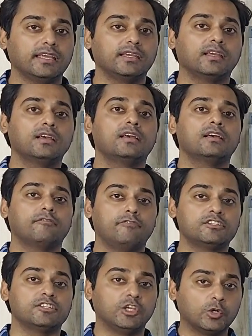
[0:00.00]
thing
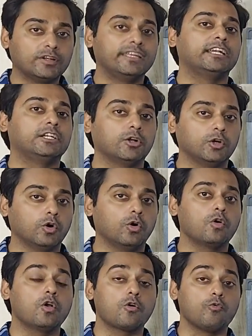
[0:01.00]
which you need to
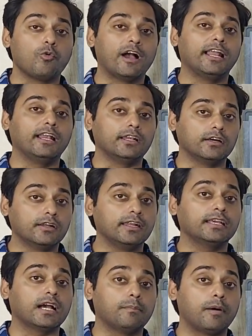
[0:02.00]
know while
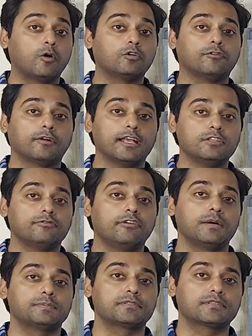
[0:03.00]
learning about French
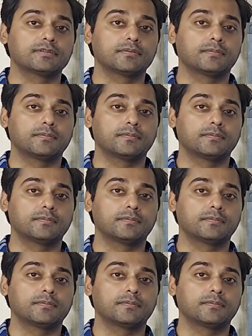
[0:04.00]
verbs.